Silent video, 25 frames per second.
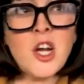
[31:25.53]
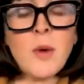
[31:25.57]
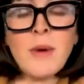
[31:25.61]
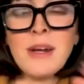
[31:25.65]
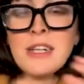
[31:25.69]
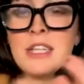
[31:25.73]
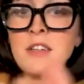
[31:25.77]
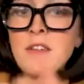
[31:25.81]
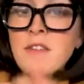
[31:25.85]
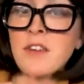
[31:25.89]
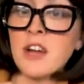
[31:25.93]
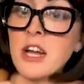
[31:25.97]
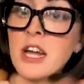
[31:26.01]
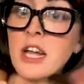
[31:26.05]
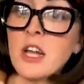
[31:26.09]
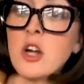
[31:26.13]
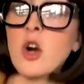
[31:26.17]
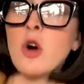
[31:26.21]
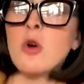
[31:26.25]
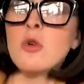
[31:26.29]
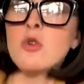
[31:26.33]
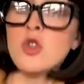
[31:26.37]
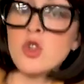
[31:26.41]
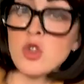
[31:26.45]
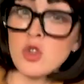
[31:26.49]
It's a very
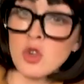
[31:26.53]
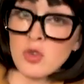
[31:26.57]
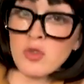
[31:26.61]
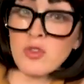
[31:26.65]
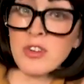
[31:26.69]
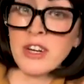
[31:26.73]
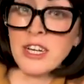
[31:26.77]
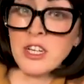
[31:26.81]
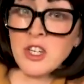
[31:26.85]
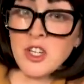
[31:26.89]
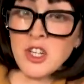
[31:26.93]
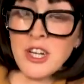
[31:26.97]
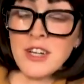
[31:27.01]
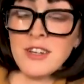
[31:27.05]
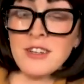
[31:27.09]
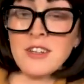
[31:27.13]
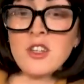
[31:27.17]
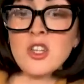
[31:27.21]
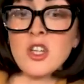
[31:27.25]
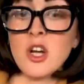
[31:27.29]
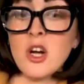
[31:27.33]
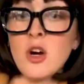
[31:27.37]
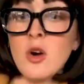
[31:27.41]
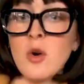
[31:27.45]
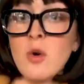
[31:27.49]
coastal region.
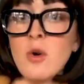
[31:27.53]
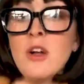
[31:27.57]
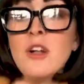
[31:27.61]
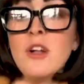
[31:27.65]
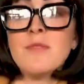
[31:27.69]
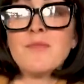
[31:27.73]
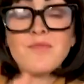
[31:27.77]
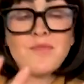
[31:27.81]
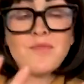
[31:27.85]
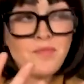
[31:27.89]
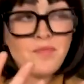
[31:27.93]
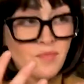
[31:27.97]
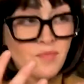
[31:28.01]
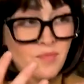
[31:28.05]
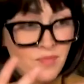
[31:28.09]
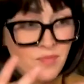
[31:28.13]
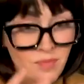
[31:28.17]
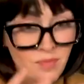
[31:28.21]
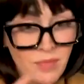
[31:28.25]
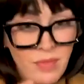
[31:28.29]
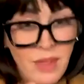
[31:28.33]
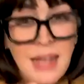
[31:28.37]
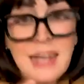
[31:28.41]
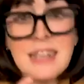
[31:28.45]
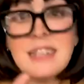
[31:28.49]
So
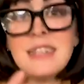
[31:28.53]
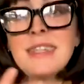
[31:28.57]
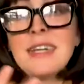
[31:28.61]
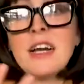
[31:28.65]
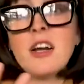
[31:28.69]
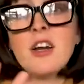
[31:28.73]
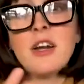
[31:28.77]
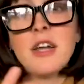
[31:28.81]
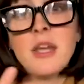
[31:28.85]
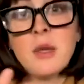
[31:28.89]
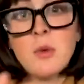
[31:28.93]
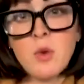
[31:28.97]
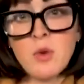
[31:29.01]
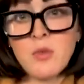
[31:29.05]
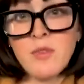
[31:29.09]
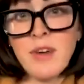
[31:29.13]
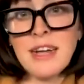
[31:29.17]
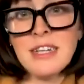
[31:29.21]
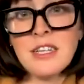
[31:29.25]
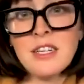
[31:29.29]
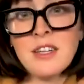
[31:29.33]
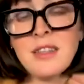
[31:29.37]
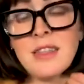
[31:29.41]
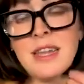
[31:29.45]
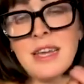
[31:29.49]
Sarah, you were
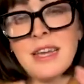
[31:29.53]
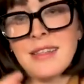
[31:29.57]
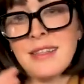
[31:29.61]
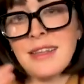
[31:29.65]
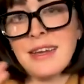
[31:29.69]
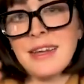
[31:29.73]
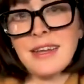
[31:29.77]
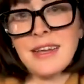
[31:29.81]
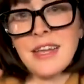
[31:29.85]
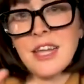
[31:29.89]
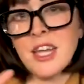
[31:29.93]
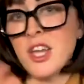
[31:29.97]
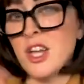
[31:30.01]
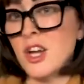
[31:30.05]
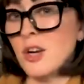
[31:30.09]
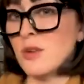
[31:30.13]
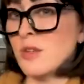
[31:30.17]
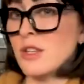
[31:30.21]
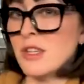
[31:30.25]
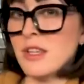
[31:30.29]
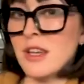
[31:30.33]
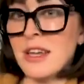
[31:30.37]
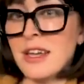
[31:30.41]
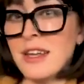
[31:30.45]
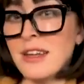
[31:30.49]
right to think that,
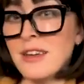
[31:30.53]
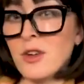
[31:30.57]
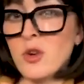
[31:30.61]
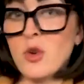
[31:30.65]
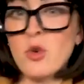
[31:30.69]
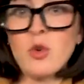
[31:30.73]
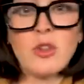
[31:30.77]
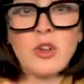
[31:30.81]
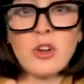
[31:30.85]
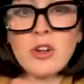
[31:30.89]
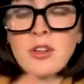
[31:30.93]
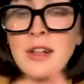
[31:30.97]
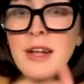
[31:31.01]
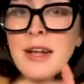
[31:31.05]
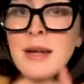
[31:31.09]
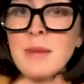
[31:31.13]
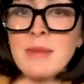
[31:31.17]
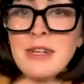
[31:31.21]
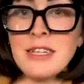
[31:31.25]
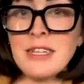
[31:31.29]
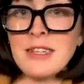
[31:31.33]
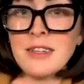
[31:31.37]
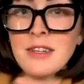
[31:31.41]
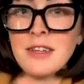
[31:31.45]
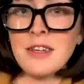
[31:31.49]
in cooler
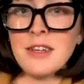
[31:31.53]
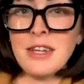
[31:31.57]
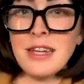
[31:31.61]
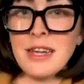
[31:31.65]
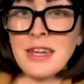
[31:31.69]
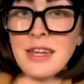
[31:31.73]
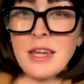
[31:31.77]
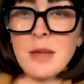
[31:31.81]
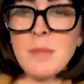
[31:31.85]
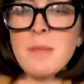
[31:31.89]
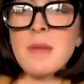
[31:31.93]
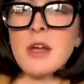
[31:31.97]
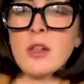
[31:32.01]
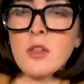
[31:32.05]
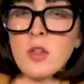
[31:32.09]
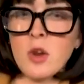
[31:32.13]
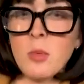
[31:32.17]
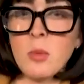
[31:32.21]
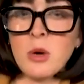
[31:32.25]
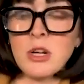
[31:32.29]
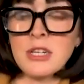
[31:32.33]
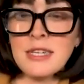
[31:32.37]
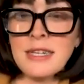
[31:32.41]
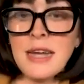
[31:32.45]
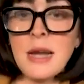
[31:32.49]
climates that it can be a little
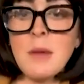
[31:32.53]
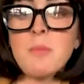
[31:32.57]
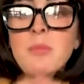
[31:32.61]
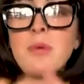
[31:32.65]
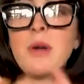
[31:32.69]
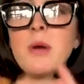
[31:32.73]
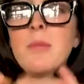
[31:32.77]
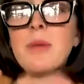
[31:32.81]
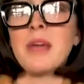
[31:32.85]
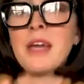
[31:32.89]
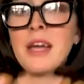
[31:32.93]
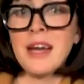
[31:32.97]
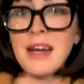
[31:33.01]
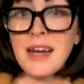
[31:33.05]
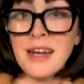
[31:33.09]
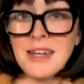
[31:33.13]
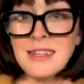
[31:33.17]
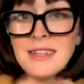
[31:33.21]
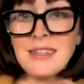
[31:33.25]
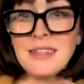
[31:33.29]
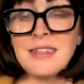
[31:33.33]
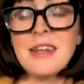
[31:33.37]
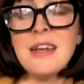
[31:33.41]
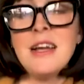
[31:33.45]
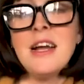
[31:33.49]
more temperate
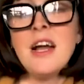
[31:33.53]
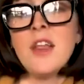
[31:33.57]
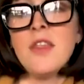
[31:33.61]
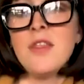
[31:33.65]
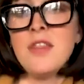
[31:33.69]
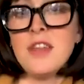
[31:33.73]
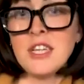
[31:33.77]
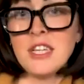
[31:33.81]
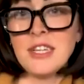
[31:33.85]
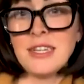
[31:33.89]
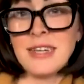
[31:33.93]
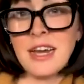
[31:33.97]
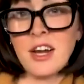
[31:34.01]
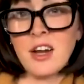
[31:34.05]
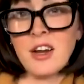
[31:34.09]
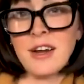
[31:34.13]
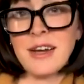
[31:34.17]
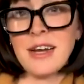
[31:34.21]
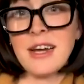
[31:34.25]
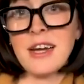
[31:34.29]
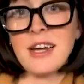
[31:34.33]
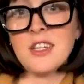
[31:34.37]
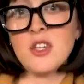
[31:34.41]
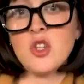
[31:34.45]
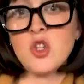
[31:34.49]
because this
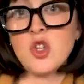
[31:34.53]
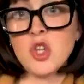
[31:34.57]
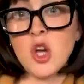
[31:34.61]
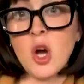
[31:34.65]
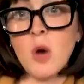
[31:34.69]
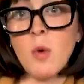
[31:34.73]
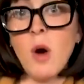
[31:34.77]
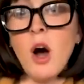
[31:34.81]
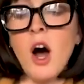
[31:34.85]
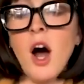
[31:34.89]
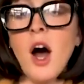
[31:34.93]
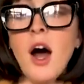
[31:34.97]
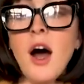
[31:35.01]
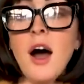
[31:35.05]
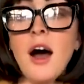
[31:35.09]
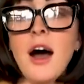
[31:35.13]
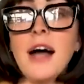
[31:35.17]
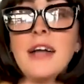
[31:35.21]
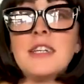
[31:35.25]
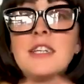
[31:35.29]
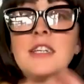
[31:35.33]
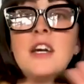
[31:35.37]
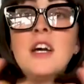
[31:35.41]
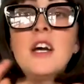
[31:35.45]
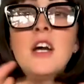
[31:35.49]
area is so
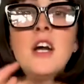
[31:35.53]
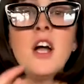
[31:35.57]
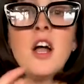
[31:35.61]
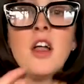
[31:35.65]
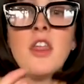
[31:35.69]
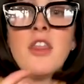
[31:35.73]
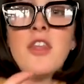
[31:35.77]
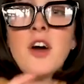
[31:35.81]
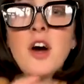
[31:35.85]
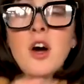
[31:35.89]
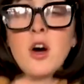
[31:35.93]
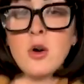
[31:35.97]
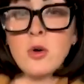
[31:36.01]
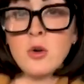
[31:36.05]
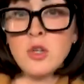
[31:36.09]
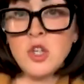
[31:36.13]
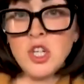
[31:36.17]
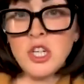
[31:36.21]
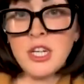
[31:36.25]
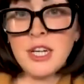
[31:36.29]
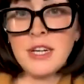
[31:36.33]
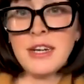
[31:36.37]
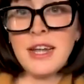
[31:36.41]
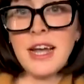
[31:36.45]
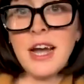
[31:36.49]
hot. The
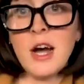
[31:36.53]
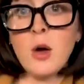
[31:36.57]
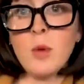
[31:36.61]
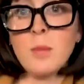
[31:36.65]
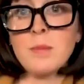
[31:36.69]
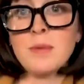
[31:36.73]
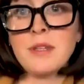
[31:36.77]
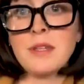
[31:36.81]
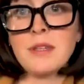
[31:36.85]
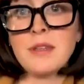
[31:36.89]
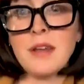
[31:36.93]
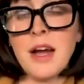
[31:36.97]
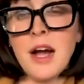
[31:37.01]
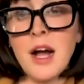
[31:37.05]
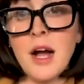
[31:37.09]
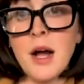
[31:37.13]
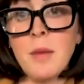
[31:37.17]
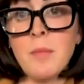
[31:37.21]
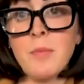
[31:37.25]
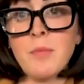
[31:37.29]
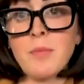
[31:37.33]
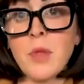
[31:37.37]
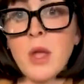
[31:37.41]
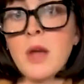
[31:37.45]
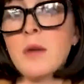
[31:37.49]
ocean helps,
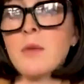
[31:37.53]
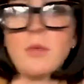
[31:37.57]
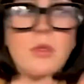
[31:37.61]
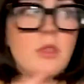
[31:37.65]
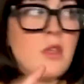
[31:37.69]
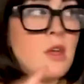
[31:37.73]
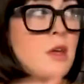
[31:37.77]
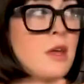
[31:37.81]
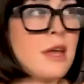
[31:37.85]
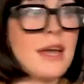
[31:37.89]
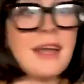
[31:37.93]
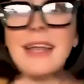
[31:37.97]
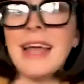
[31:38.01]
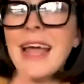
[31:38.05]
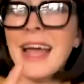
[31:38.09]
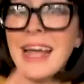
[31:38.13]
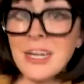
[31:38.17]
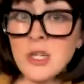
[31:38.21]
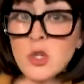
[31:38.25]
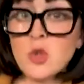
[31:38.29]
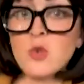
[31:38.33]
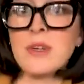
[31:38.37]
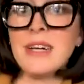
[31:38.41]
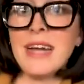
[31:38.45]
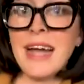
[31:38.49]
the
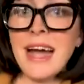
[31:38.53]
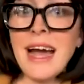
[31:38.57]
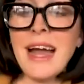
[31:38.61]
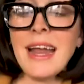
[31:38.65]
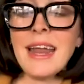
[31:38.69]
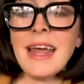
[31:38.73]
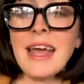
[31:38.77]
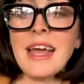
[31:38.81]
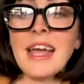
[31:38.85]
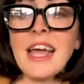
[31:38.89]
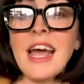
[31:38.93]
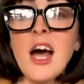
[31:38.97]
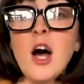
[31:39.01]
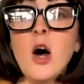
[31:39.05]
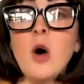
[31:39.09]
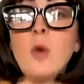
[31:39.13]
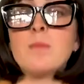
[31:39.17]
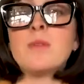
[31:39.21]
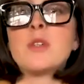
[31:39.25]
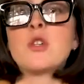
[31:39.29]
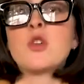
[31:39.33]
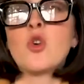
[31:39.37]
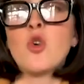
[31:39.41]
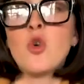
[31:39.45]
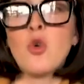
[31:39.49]
Adriatic
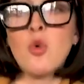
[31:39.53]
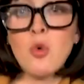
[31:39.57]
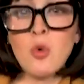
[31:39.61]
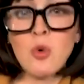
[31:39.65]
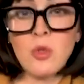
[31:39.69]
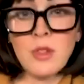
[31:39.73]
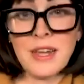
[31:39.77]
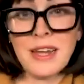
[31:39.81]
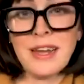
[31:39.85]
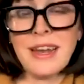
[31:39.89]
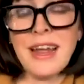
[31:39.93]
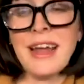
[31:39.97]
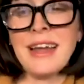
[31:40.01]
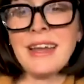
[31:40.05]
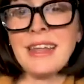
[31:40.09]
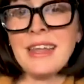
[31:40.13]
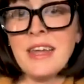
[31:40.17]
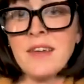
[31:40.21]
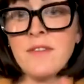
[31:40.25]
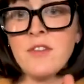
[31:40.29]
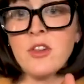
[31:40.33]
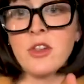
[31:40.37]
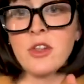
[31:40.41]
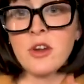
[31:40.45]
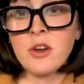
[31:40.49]
helps cool it and
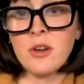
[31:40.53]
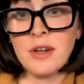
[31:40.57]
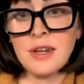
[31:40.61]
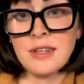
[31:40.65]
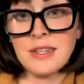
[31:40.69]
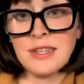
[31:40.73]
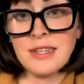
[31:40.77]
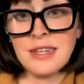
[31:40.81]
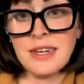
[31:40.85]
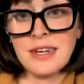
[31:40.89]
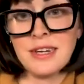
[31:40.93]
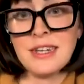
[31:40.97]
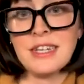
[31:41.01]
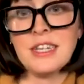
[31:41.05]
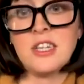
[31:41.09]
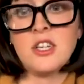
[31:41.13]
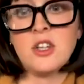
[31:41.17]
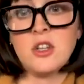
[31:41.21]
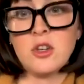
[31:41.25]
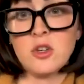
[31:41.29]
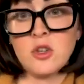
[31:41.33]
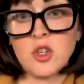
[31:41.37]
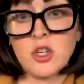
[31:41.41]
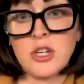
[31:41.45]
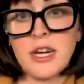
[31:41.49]
give a little acidity
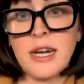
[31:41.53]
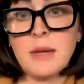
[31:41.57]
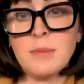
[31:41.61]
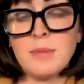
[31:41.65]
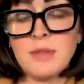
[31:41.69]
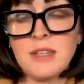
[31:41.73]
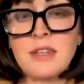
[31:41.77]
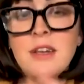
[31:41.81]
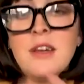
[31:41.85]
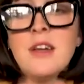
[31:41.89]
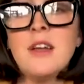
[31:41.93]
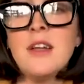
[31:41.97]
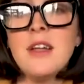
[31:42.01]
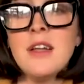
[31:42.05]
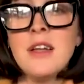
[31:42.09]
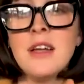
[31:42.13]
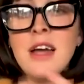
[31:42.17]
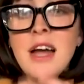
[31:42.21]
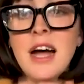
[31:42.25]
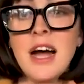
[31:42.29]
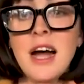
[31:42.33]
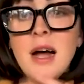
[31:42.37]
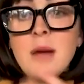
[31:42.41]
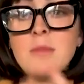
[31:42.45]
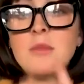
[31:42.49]
to those grapes.
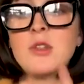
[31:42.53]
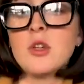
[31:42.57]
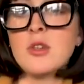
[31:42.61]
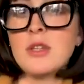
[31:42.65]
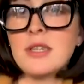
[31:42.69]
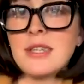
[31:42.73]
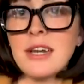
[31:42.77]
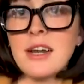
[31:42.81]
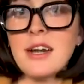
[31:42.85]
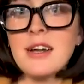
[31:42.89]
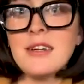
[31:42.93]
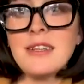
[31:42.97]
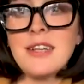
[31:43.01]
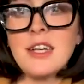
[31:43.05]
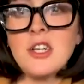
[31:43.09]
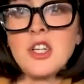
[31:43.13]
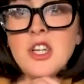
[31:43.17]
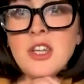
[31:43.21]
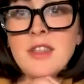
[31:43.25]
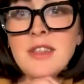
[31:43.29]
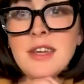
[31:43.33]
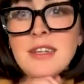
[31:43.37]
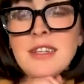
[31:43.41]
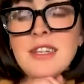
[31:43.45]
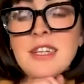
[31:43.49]
So Sarah says
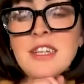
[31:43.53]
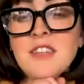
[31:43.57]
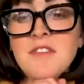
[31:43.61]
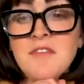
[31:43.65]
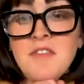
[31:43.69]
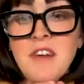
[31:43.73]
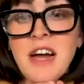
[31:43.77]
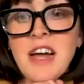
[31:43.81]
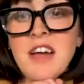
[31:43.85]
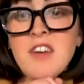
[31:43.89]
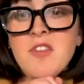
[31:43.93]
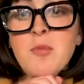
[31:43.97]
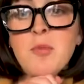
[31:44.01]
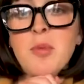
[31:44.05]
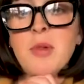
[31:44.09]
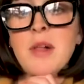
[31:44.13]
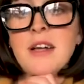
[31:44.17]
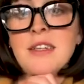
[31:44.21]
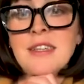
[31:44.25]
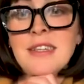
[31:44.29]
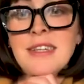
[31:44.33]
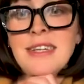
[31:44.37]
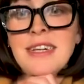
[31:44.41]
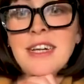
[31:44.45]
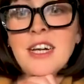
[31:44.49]
she thinks it's
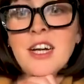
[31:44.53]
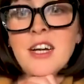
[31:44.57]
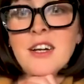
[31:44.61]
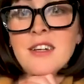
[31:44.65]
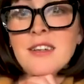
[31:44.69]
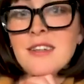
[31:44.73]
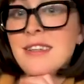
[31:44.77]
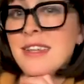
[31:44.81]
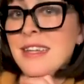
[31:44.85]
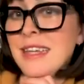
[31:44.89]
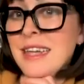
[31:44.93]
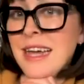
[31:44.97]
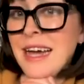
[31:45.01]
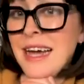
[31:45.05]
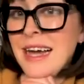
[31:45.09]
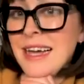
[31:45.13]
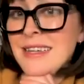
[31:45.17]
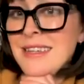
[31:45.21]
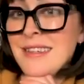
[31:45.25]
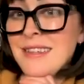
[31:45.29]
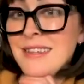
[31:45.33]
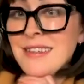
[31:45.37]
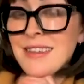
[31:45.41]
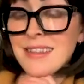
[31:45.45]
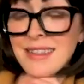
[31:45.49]
5+ years.
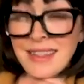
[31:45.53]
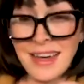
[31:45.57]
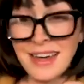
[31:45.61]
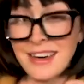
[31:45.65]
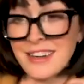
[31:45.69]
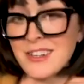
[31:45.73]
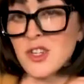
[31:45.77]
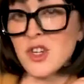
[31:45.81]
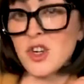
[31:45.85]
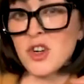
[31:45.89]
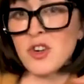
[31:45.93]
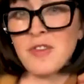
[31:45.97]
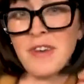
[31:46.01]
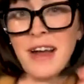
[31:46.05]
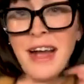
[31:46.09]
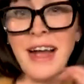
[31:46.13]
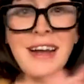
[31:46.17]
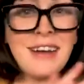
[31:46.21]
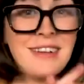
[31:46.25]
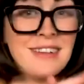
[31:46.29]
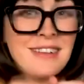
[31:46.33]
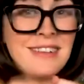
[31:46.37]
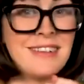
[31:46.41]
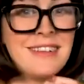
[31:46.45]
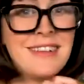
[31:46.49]
Yes, that is
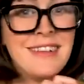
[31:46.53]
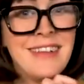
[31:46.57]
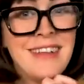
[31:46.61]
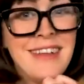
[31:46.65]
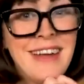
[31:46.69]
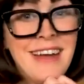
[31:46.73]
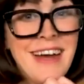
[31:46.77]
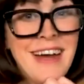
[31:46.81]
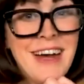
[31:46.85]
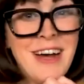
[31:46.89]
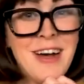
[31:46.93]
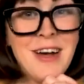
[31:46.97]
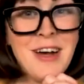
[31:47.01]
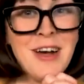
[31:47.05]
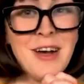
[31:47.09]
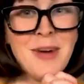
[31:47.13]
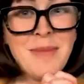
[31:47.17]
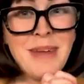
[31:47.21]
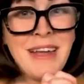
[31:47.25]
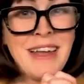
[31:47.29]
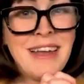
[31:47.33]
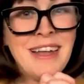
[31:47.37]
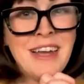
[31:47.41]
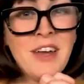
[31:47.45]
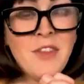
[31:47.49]
correct.
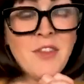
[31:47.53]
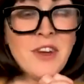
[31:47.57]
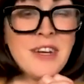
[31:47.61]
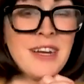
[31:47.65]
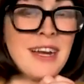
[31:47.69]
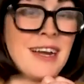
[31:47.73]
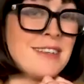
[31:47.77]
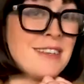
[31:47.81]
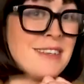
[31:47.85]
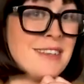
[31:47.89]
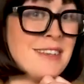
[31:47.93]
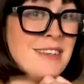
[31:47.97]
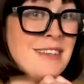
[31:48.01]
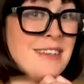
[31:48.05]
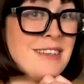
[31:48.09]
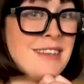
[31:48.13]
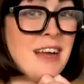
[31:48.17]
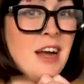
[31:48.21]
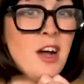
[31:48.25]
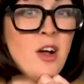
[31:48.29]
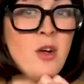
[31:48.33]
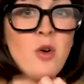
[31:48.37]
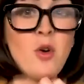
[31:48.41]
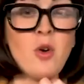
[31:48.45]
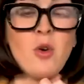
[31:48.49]
Any other guesses?
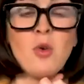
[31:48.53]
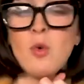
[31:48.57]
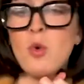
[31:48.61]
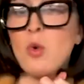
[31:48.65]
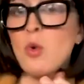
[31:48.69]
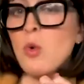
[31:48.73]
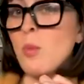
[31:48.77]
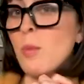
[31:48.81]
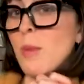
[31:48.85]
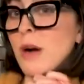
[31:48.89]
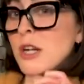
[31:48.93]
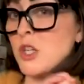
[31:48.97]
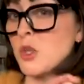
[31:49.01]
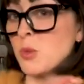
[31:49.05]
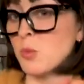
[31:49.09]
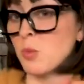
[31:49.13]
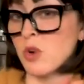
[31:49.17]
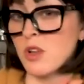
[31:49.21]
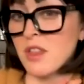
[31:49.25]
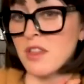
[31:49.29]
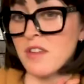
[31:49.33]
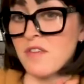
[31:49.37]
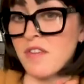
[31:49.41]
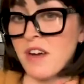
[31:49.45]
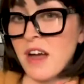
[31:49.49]
How much
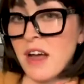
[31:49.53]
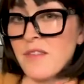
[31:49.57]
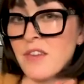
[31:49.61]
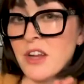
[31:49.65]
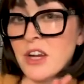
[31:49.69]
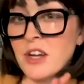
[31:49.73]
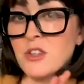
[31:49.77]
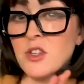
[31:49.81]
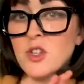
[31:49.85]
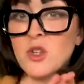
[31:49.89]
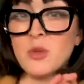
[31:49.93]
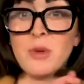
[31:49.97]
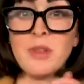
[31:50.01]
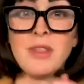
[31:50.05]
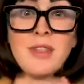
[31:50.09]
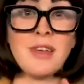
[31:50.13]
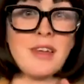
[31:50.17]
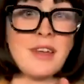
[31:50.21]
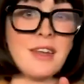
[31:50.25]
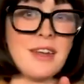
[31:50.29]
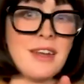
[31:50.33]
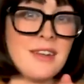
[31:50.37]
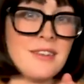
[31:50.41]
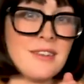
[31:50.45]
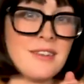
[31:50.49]
more than 5 years do we
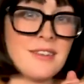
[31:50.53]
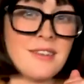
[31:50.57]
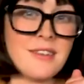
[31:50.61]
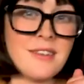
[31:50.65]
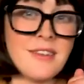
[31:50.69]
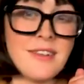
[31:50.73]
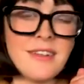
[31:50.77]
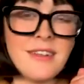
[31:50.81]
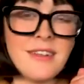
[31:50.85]
think it is?